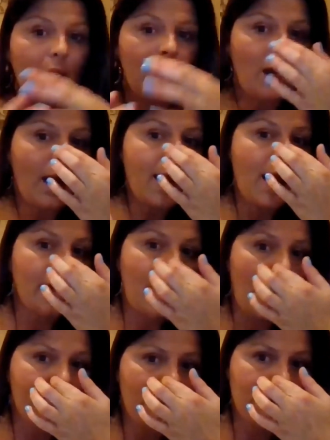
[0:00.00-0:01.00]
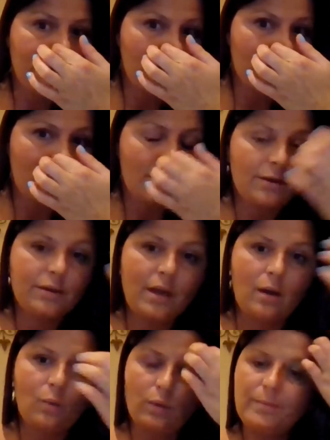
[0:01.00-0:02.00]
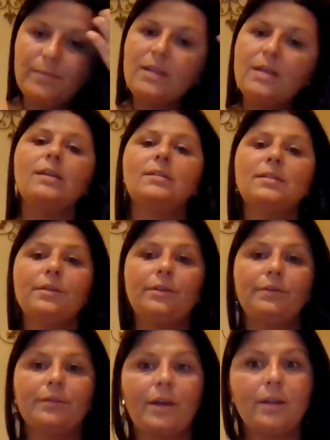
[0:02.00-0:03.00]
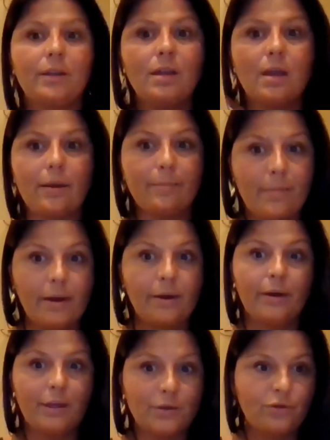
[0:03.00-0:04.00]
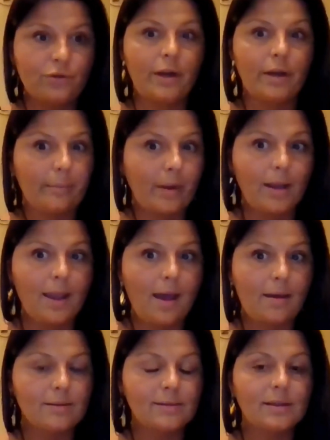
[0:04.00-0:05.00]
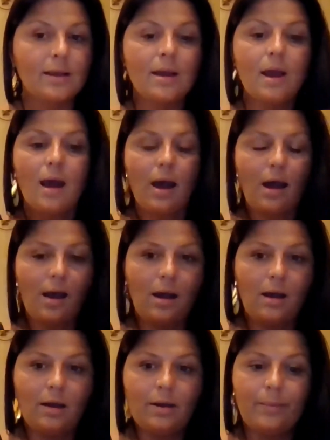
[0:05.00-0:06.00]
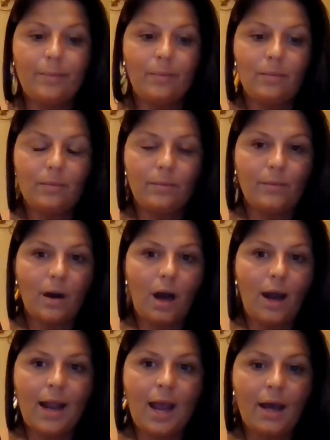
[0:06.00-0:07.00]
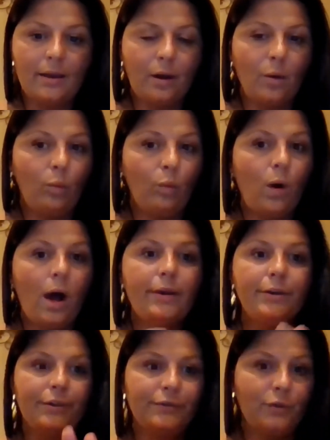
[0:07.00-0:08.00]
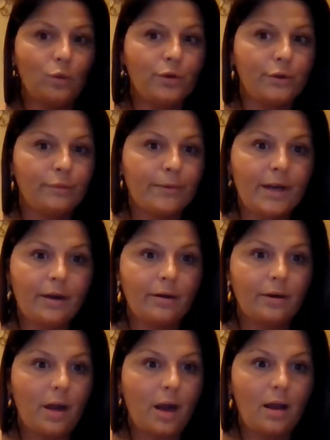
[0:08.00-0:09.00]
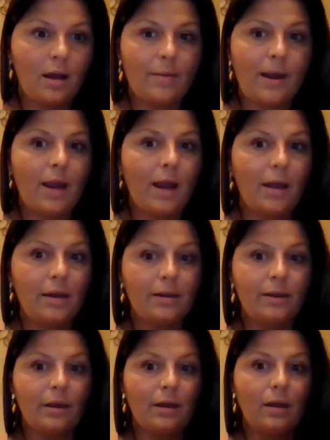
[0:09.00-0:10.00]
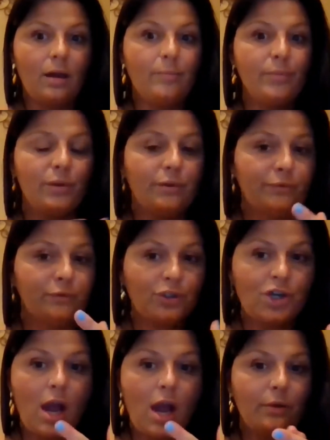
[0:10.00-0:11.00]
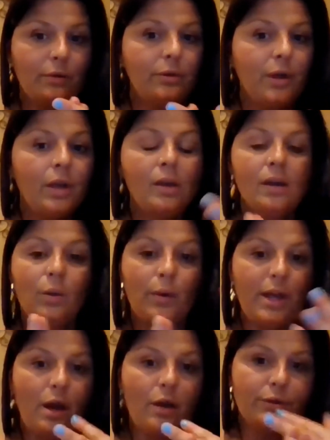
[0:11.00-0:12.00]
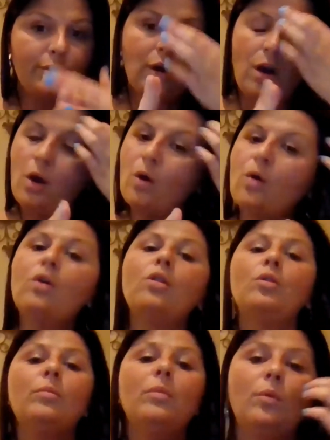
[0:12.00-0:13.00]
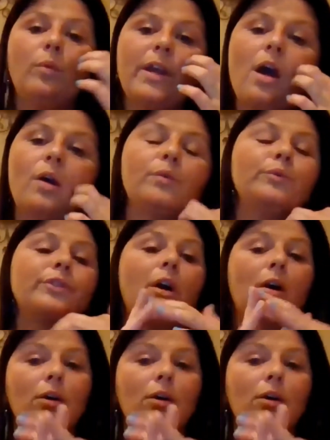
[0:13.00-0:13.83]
I had everything that would be considered like the American dream, I guess. Um, I had a wonderful career. I had a beautiful child. We owned our home. We owned our